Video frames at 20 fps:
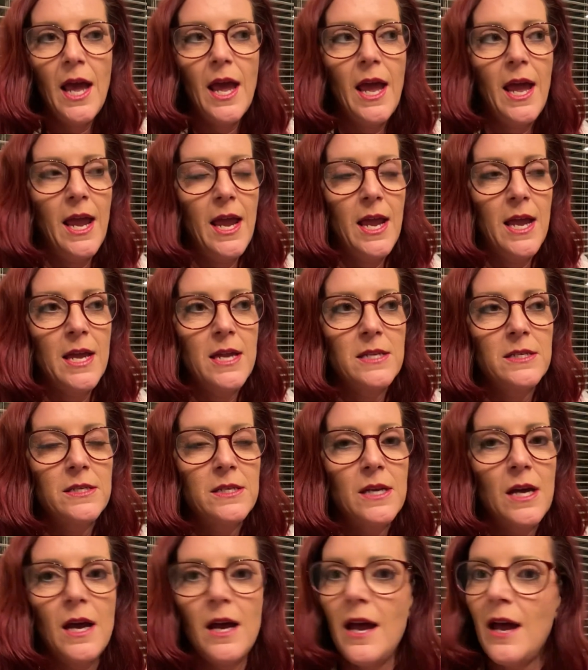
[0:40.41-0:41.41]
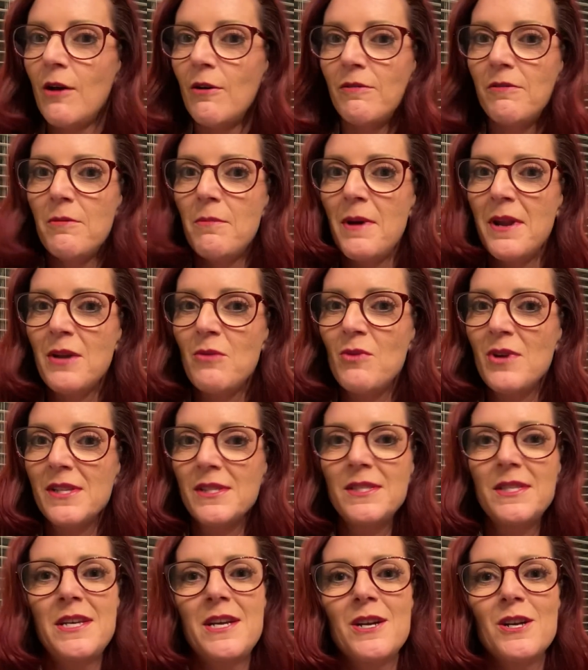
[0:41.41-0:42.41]
and how everybody
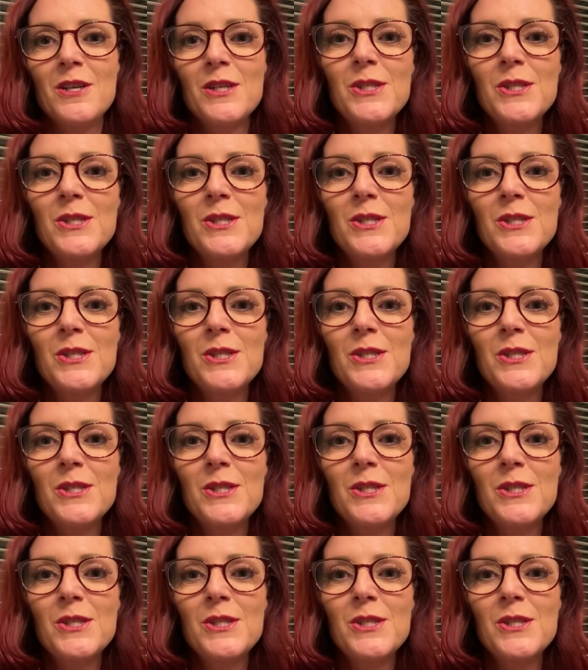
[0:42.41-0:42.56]
wins here.